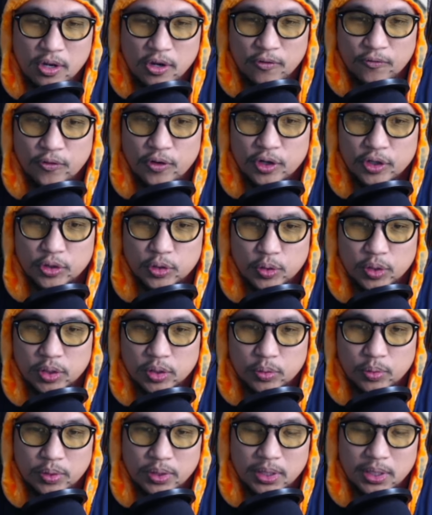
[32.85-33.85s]
for a
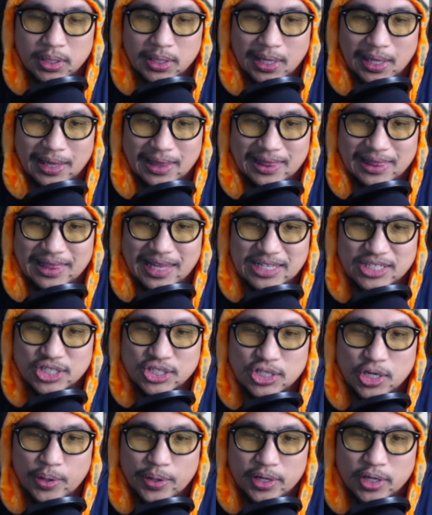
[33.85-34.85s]
3/3
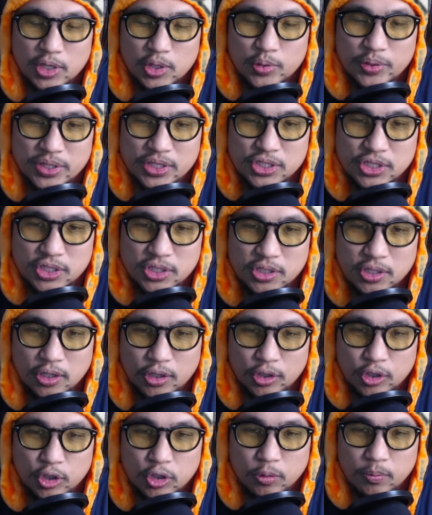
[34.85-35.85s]
legendary creature,
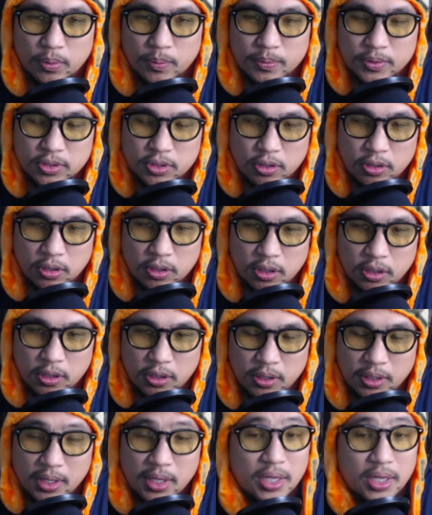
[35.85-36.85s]
human berserker.